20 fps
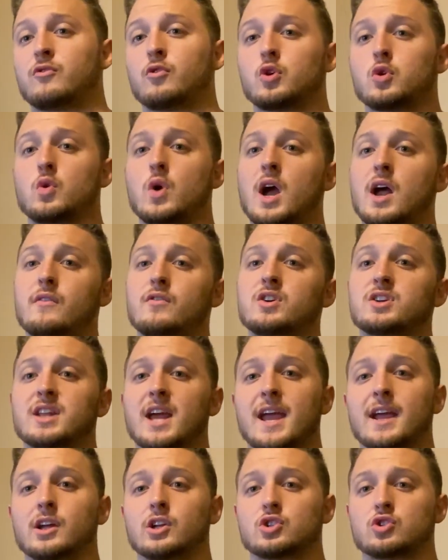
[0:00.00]
before you ever
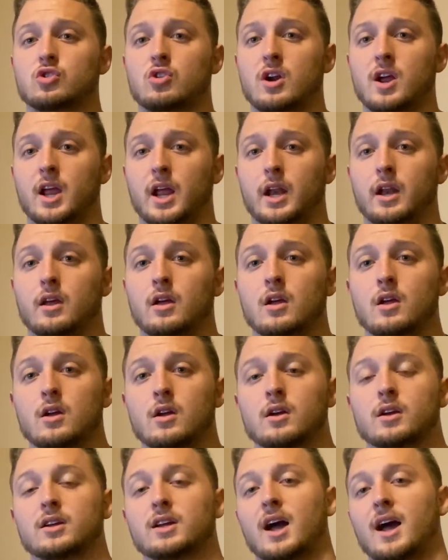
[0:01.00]
take a trade.
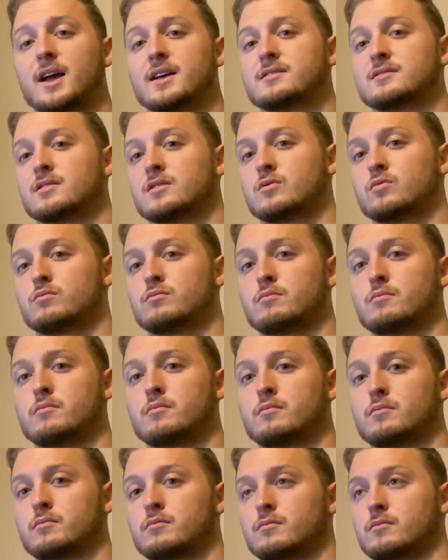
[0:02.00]
Guys,
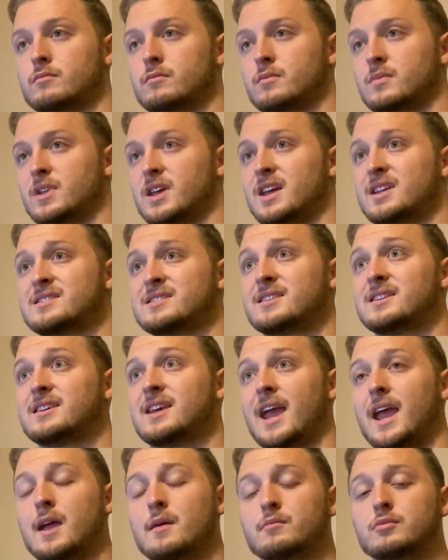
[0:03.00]
it's
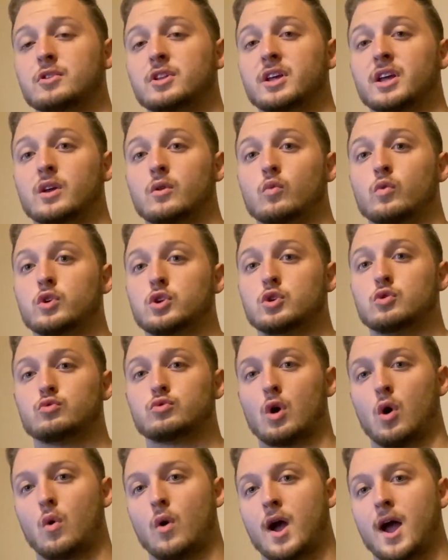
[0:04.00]
gambling when you
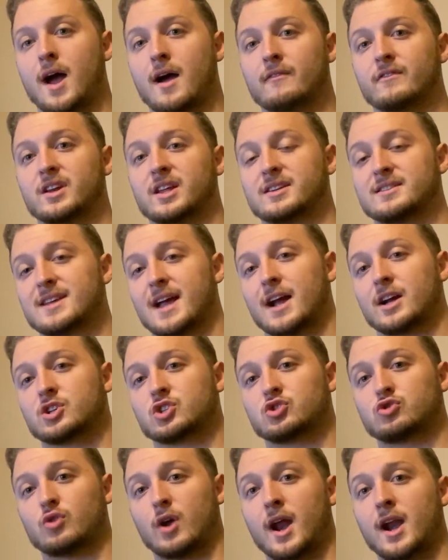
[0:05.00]
don't have an exact
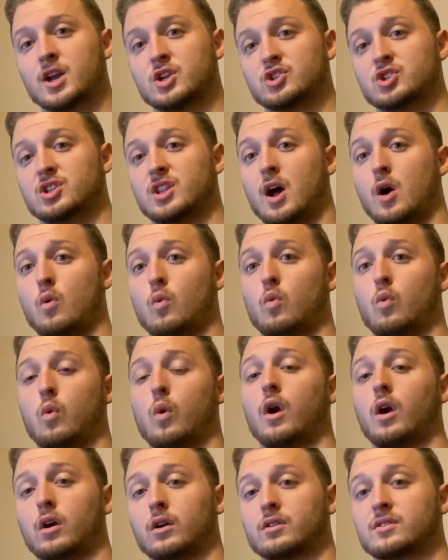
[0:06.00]
strategy that
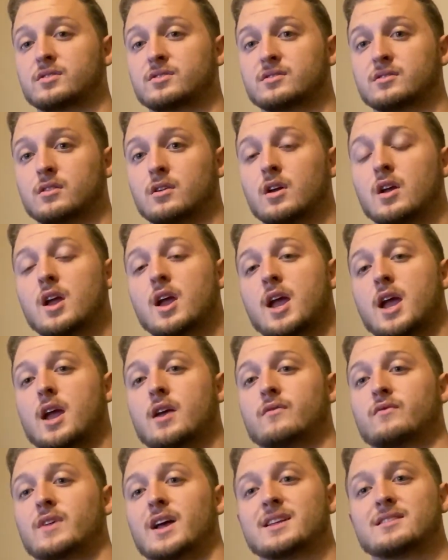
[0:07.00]
works.
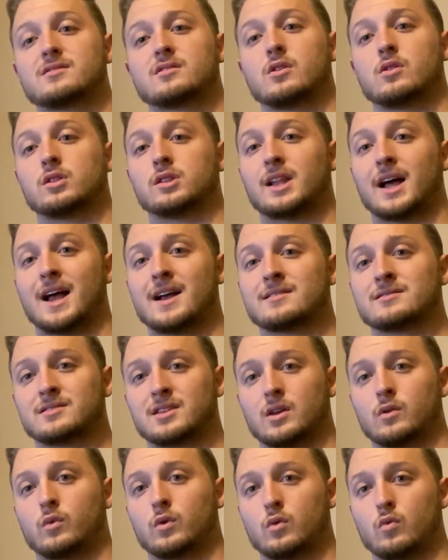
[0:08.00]
And that's the last
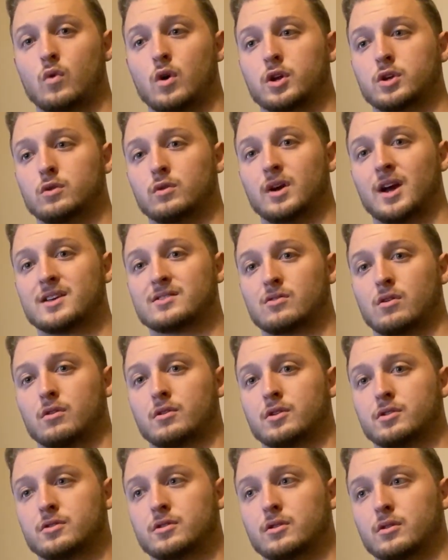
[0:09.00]
thing we want you guys
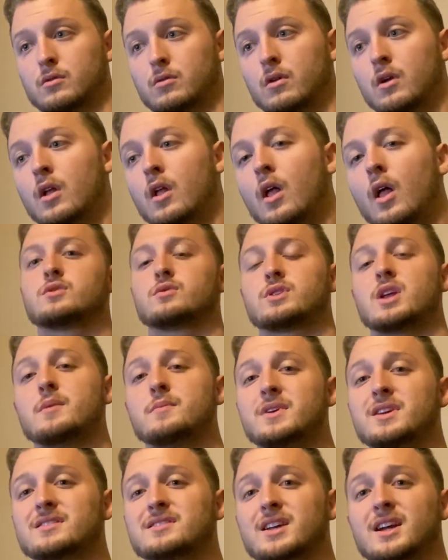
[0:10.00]
all to do. So with
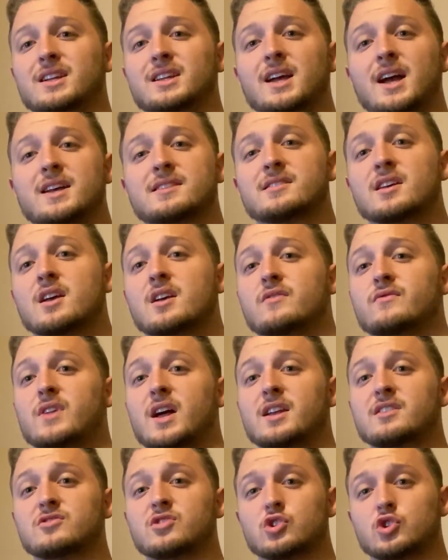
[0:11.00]
that being said, guys,
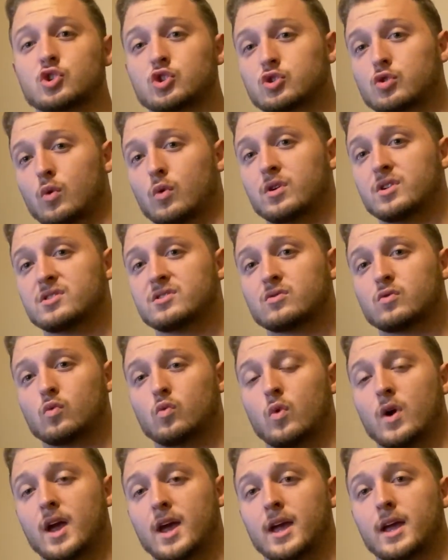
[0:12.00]
that is the shortest
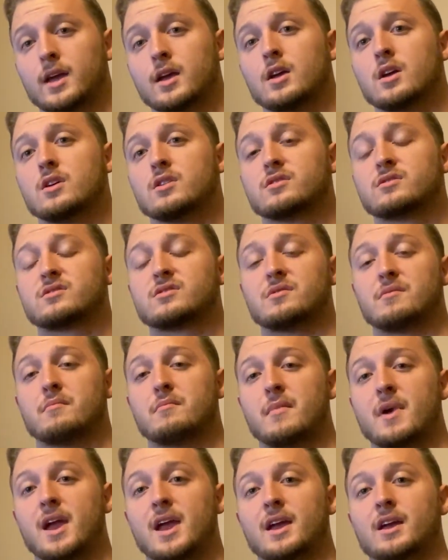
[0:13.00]
way to
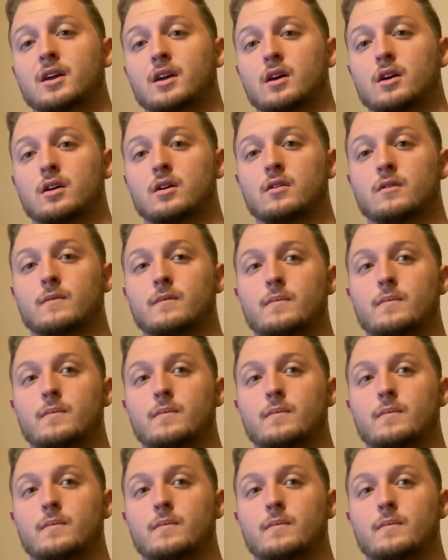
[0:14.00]
make